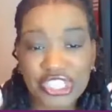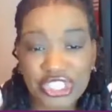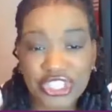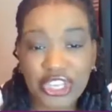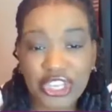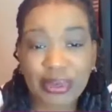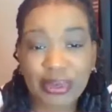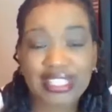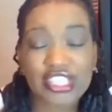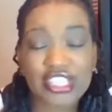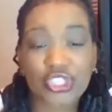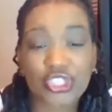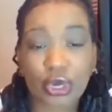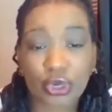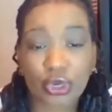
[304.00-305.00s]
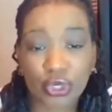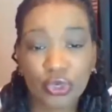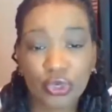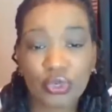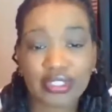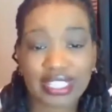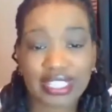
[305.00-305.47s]
engineering, then start
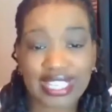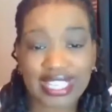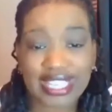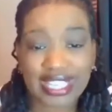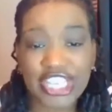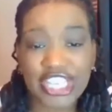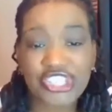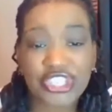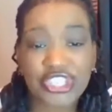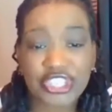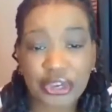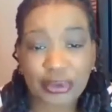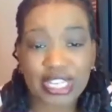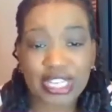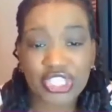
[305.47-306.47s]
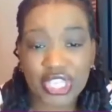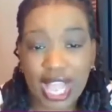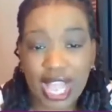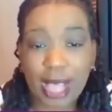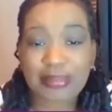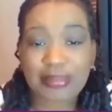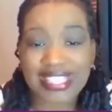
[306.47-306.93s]
Googling engineering
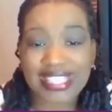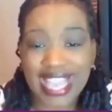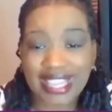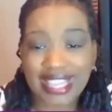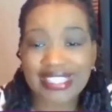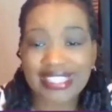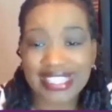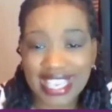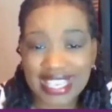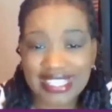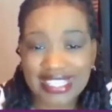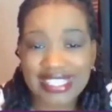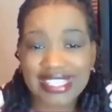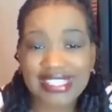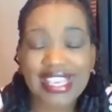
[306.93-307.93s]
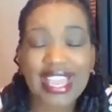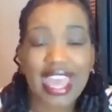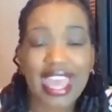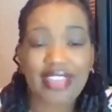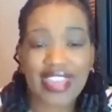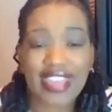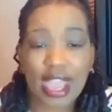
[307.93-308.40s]
jobs, Dallas, Texas.
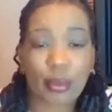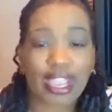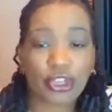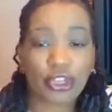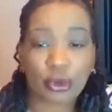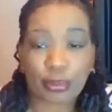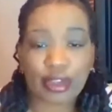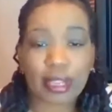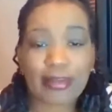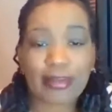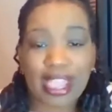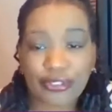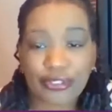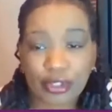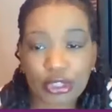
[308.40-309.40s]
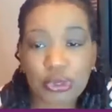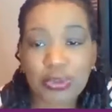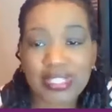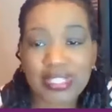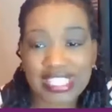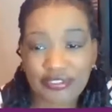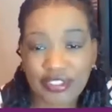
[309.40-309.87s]
And that way it'll bring back
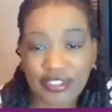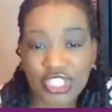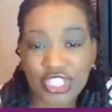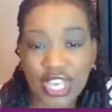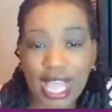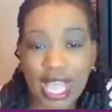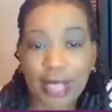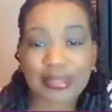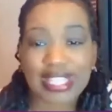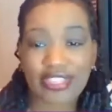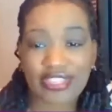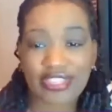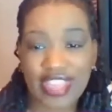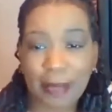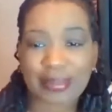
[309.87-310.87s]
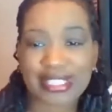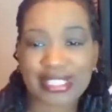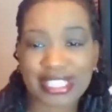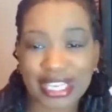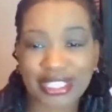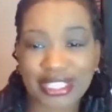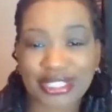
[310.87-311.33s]
those specific jobs in that
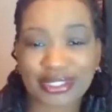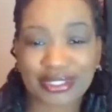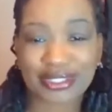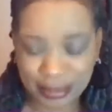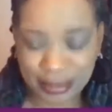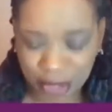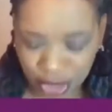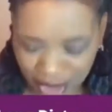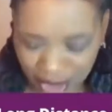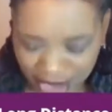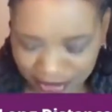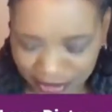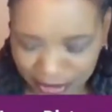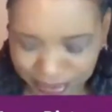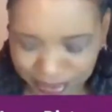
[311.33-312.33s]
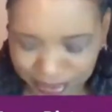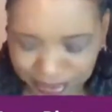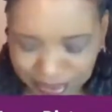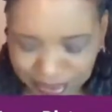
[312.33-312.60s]
particular demographic.